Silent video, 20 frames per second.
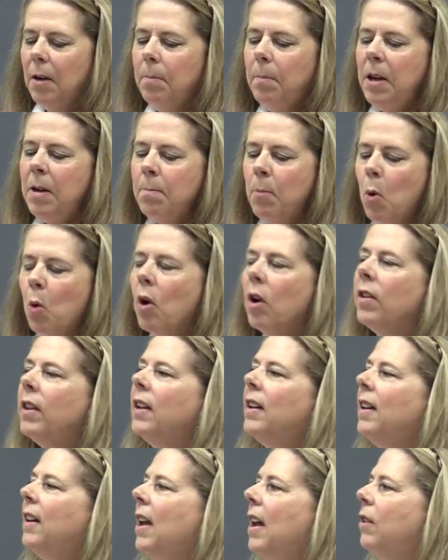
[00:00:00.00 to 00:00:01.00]
"Be more
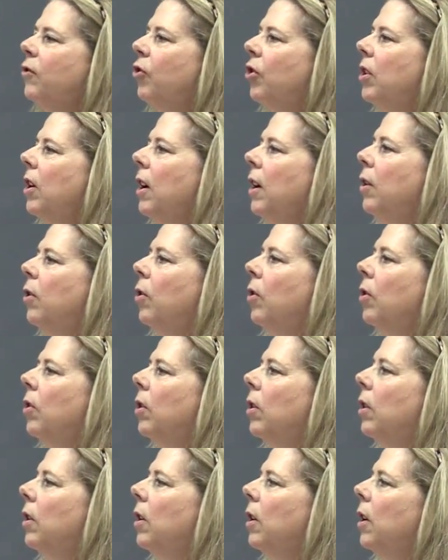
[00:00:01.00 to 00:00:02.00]
than an educator.
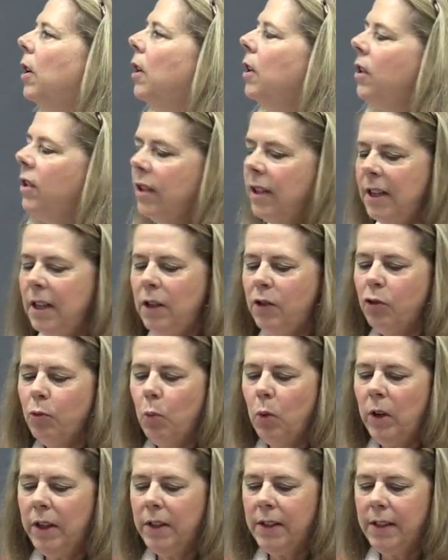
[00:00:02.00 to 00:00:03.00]
Teach
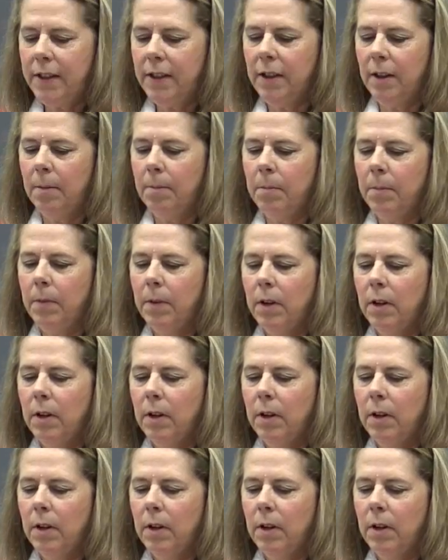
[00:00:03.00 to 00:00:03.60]
wisdom.